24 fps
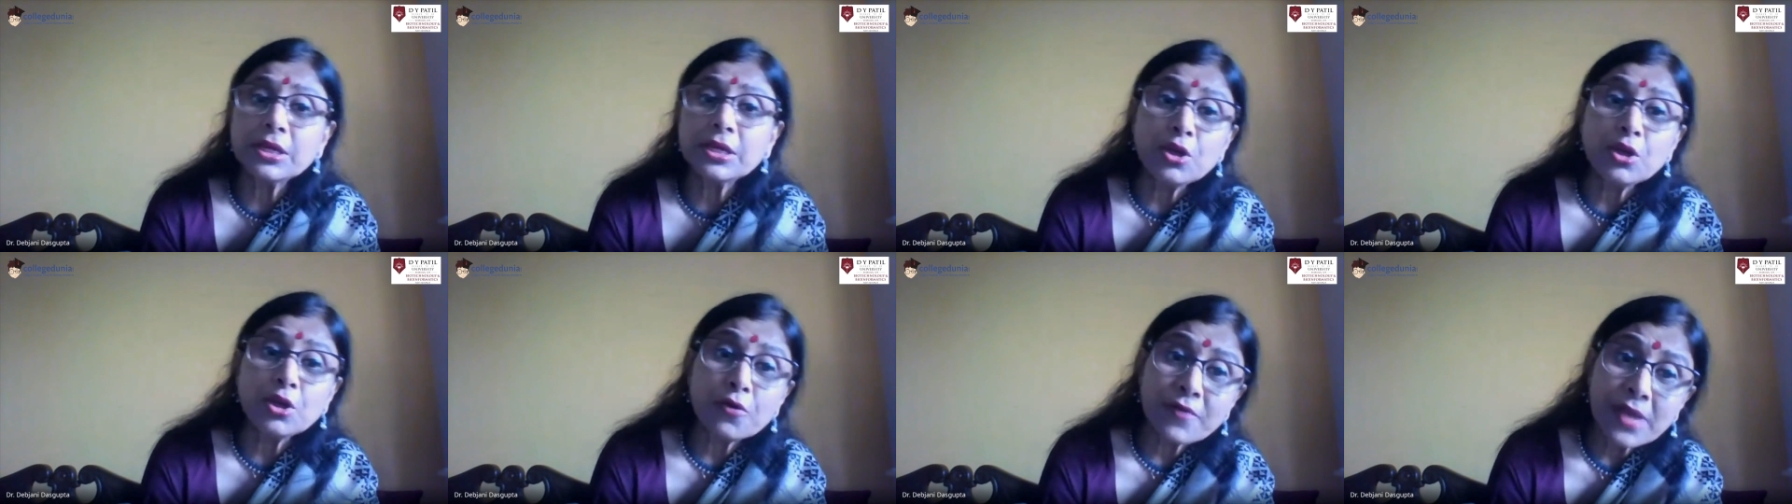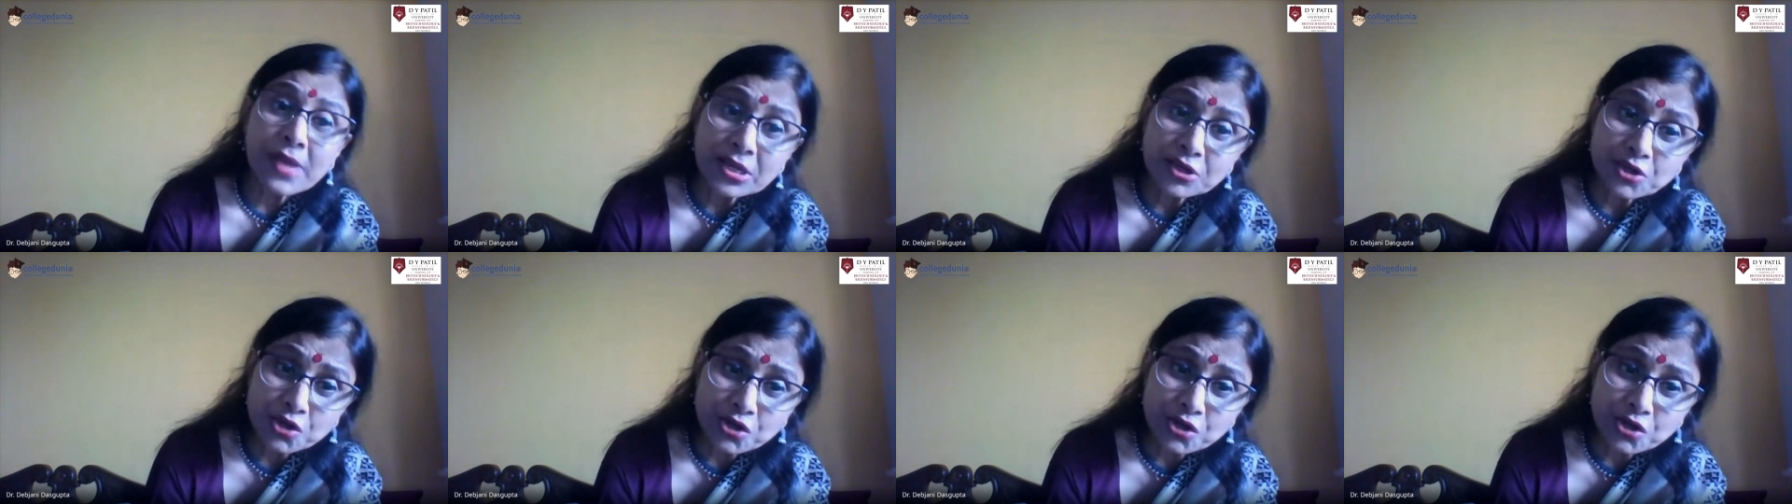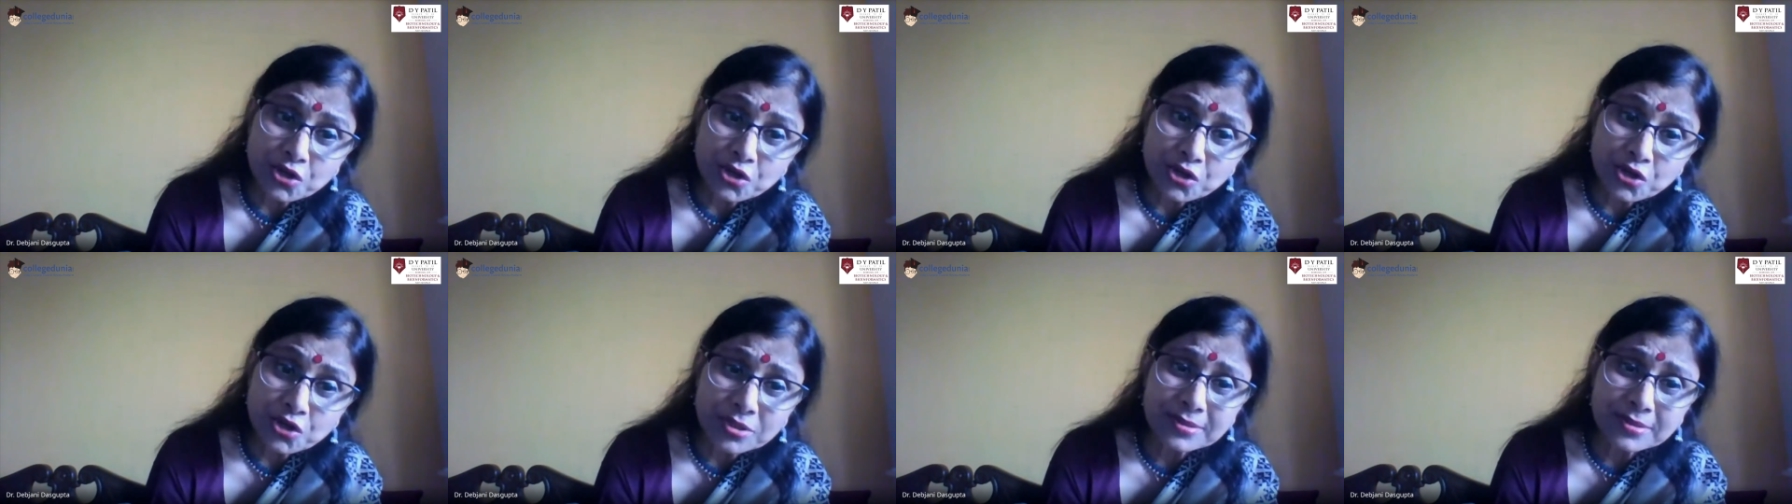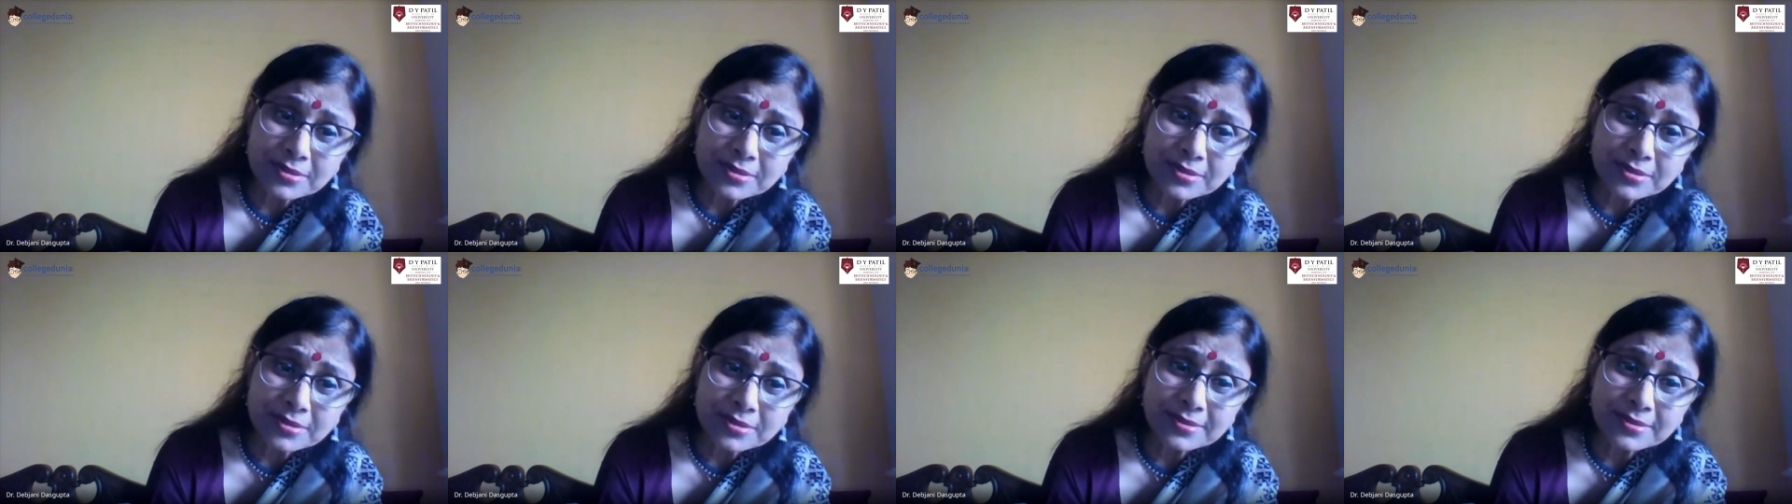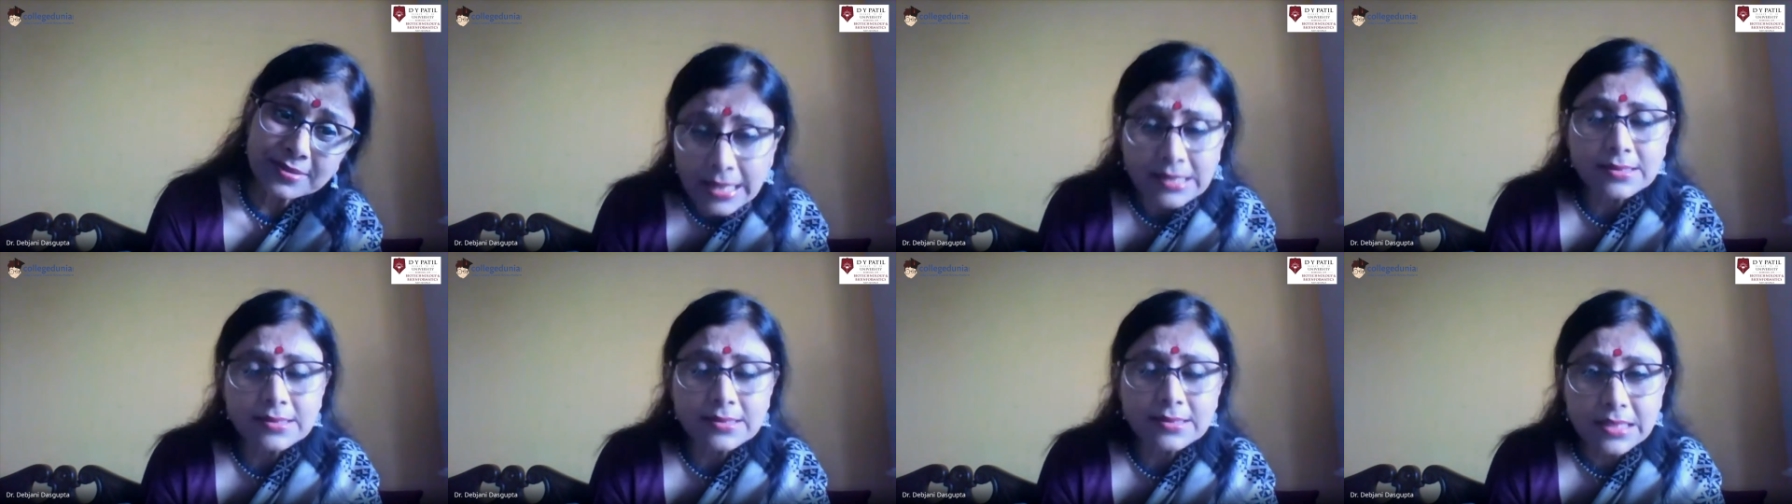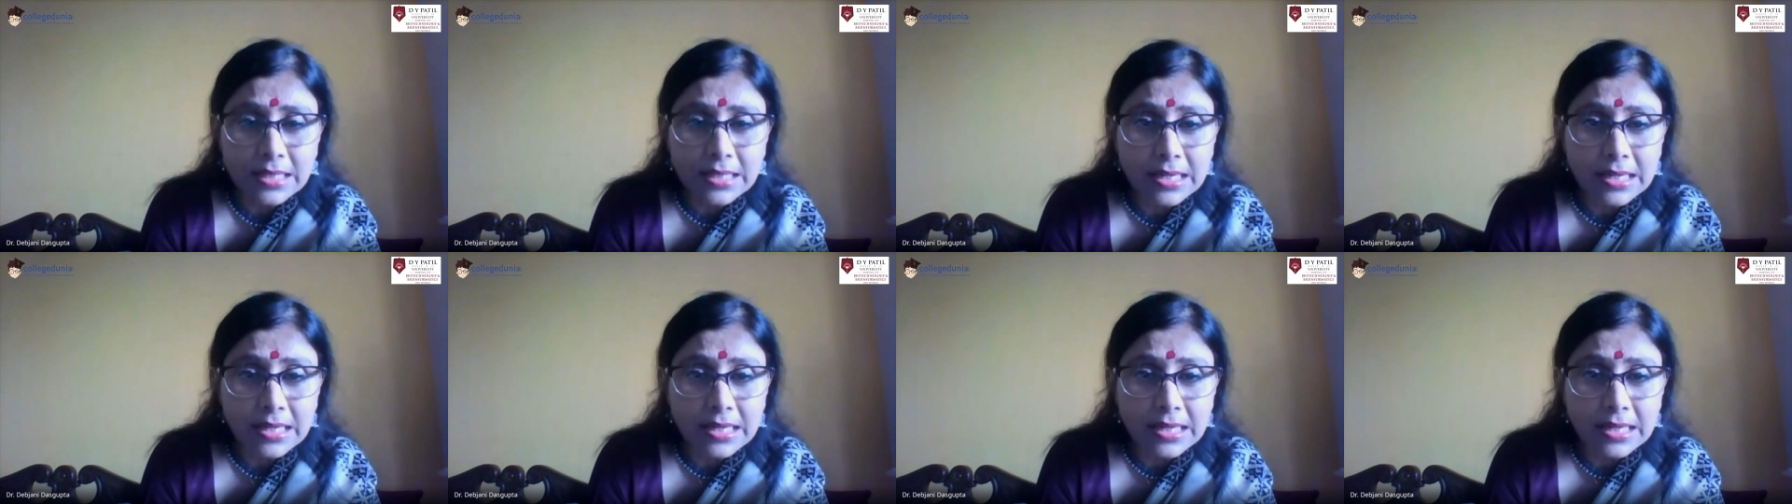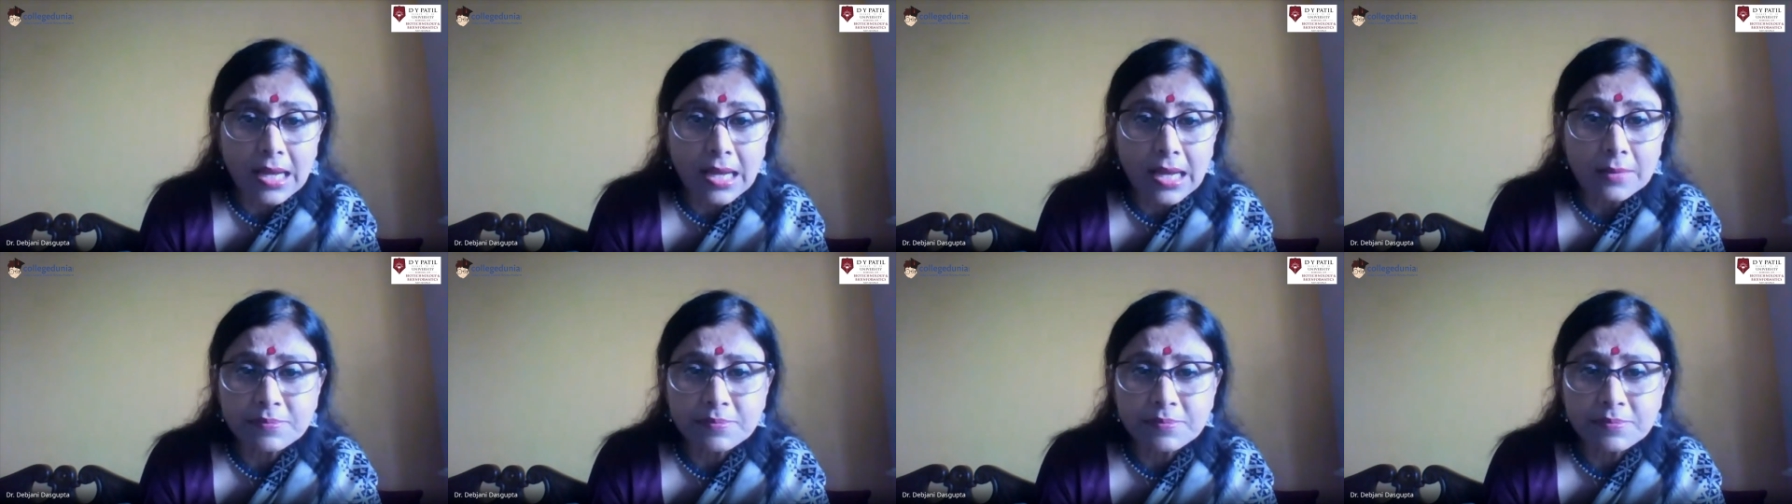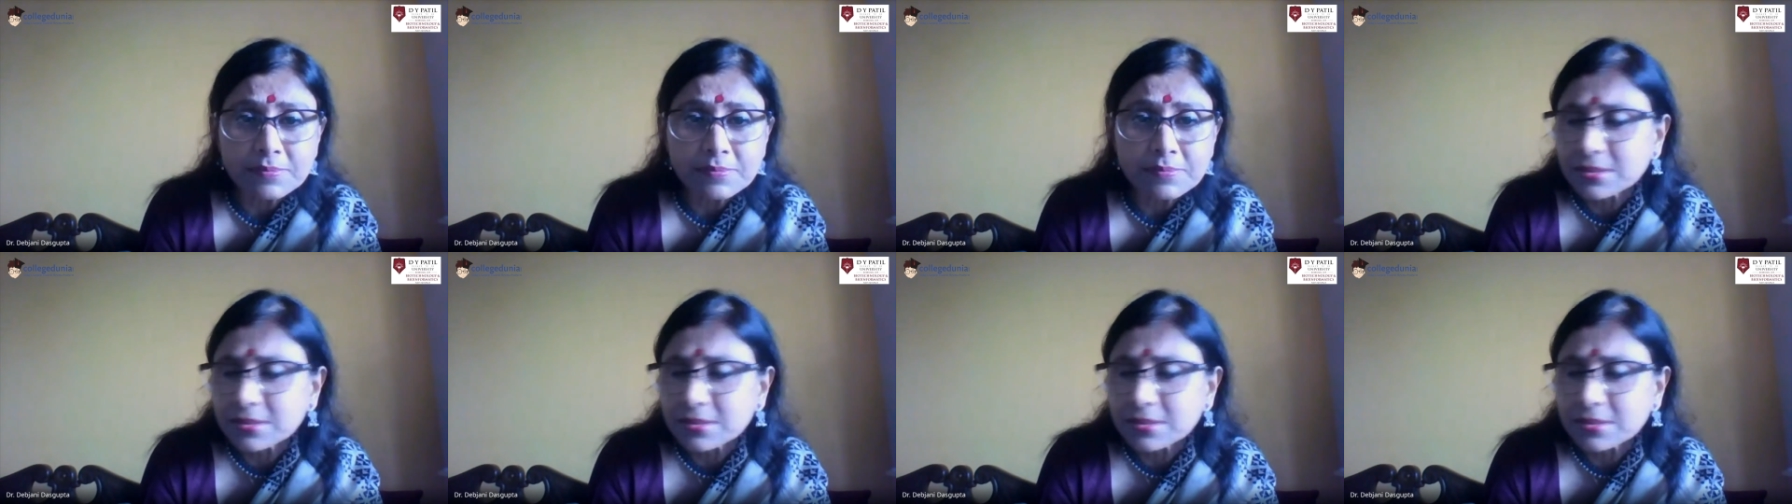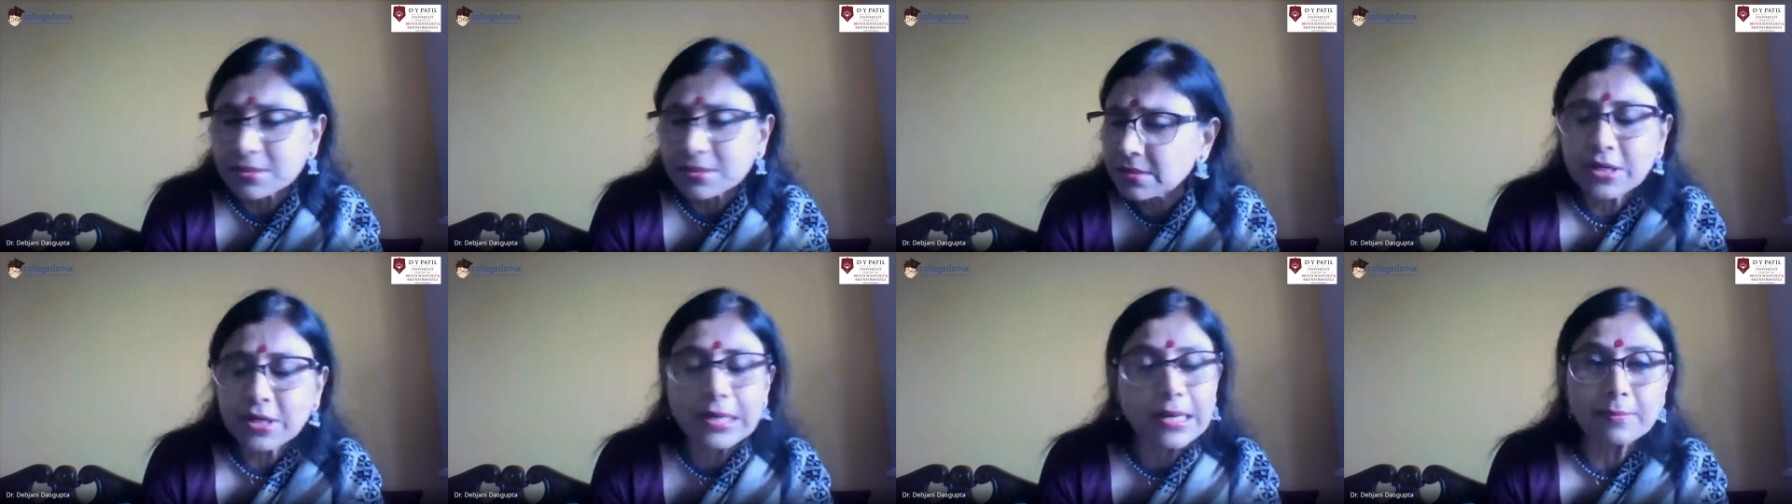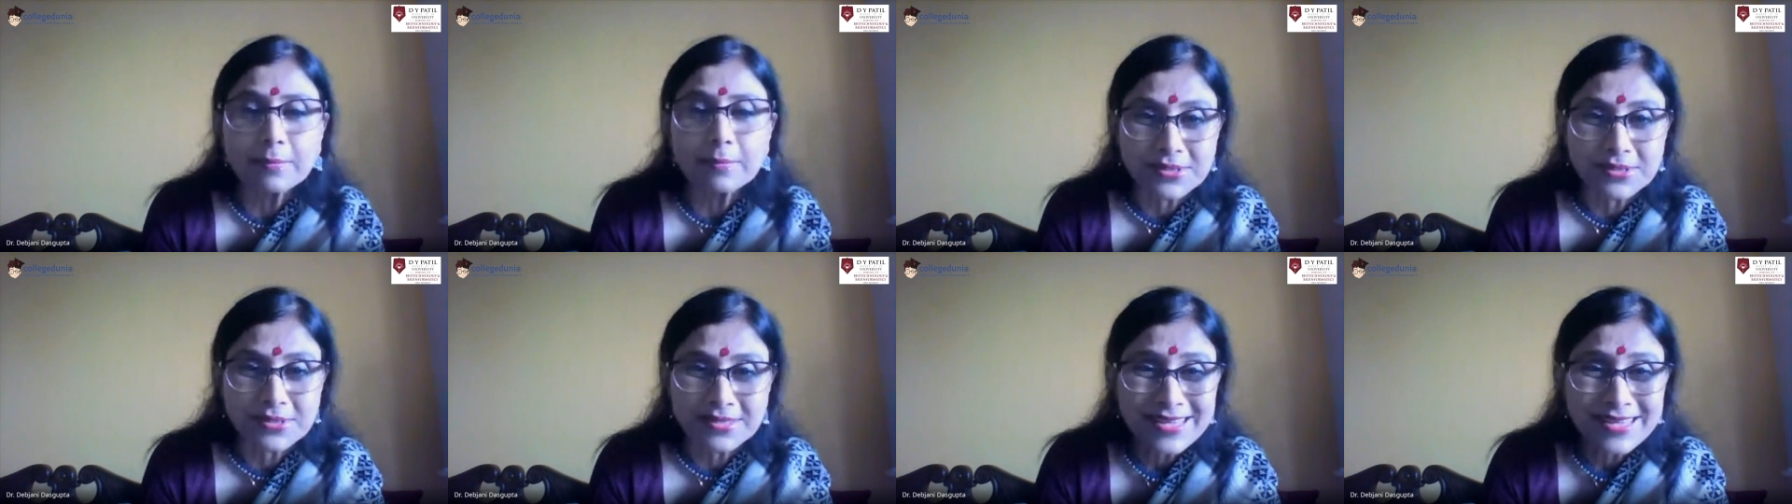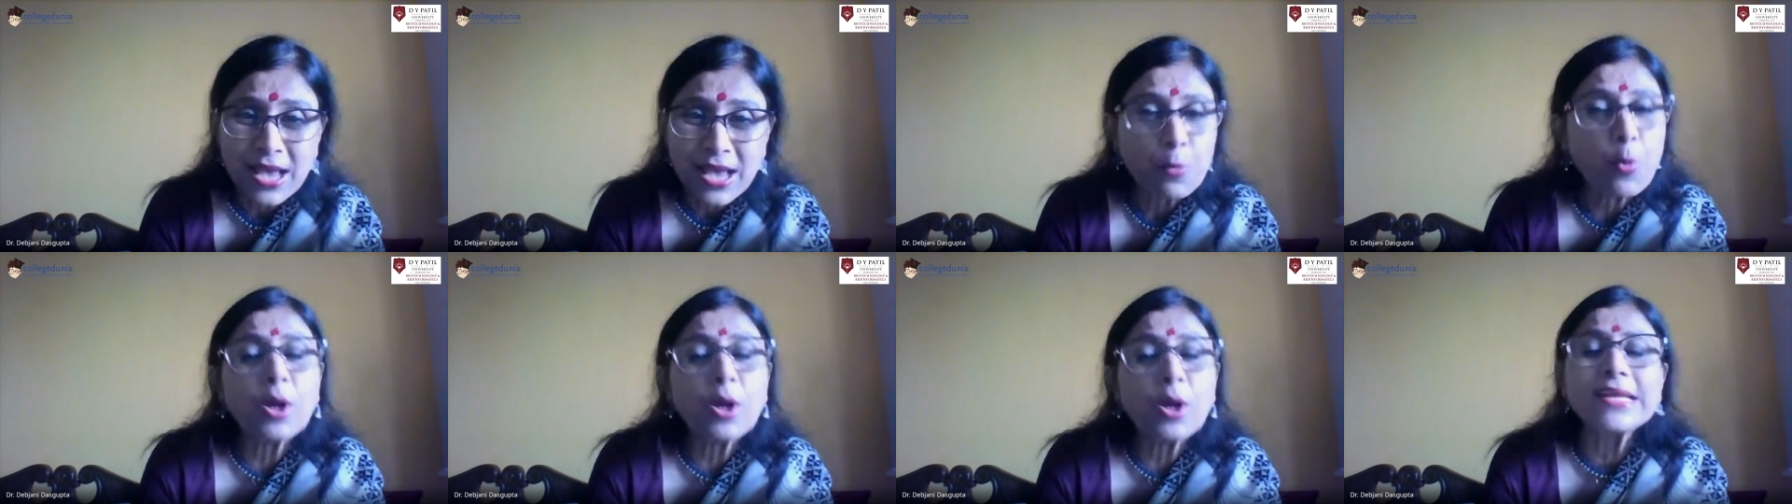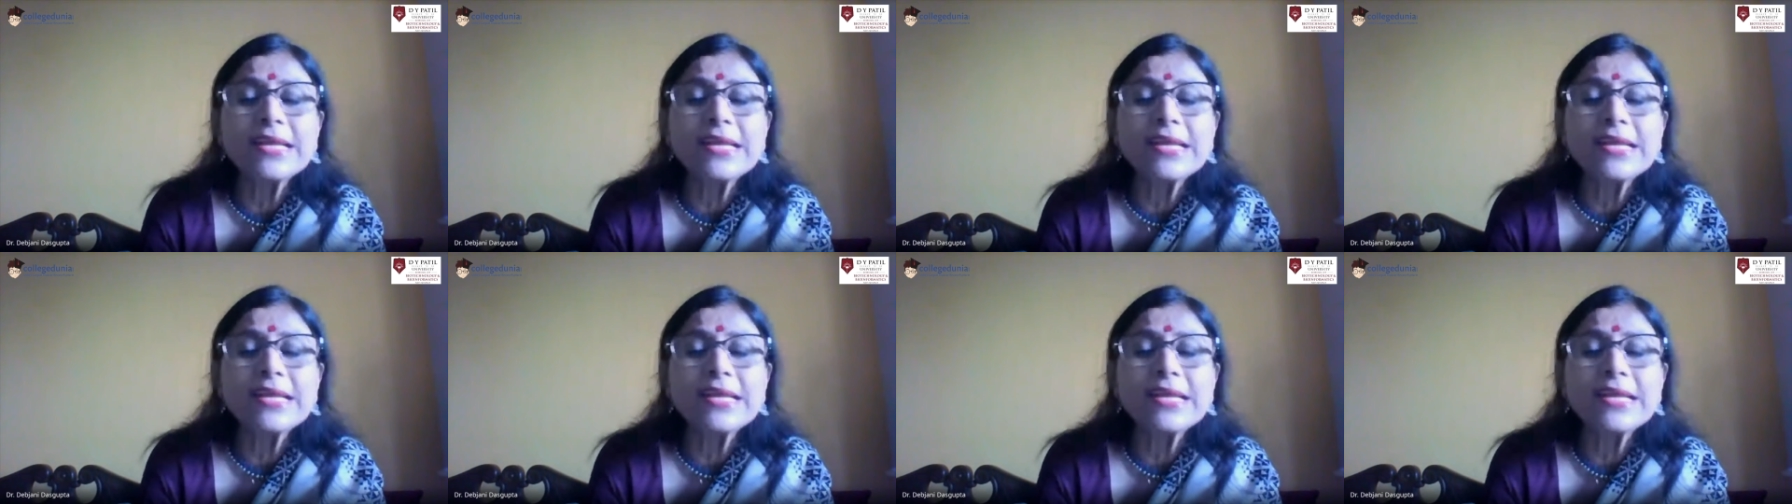innovation, science clubs, different clubs,